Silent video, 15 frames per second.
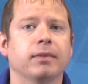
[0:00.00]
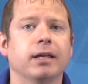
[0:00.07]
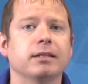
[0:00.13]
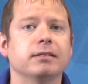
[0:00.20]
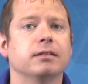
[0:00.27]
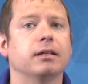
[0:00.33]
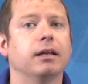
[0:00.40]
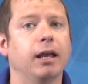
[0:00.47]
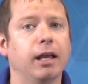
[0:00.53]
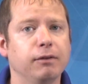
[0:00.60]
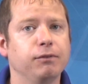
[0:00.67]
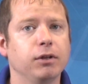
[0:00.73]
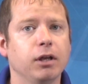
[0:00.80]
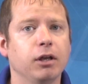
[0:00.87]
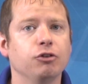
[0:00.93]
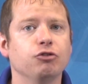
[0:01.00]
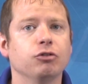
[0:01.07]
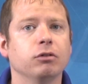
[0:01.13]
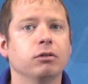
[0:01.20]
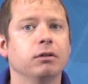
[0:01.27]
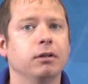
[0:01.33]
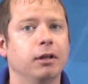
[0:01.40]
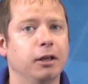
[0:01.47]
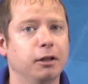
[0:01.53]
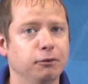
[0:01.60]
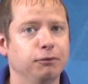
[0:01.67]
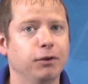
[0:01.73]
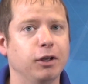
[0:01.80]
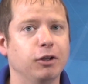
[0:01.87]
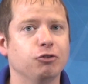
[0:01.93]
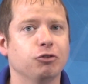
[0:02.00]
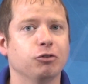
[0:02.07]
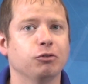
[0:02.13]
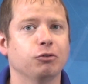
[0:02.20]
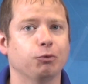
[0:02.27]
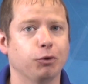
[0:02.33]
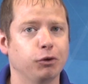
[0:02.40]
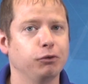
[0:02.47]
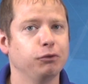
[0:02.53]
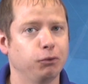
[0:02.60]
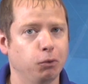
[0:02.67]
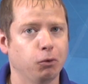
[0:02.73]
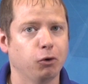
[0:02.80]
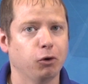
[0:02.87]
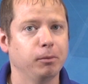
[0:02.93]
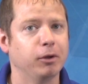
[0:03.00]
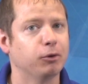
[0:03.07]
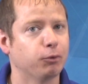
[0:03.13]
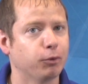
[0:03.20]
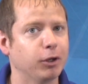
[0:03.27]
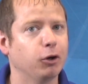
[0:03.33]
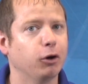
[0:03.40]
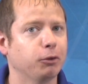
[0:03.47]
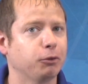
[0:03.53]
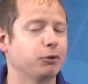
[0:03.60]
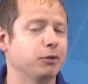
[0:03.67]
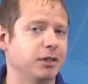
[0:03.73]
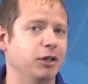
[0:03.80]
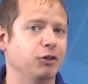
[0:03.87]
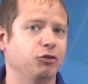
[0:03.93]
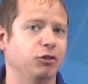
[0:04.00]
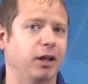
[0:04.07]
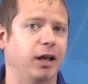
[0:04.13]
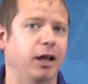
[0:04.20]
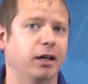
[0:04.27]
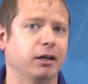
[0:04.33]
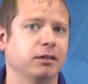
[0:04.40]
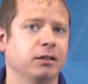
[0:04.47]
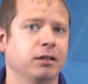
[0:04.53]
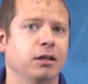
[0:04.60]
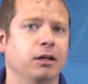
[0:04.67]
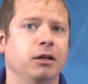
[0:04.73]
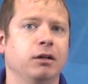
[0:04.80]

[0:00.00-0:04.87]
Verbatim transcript: That's the Aviation, Innovation, Reform, and Reauthorization Act.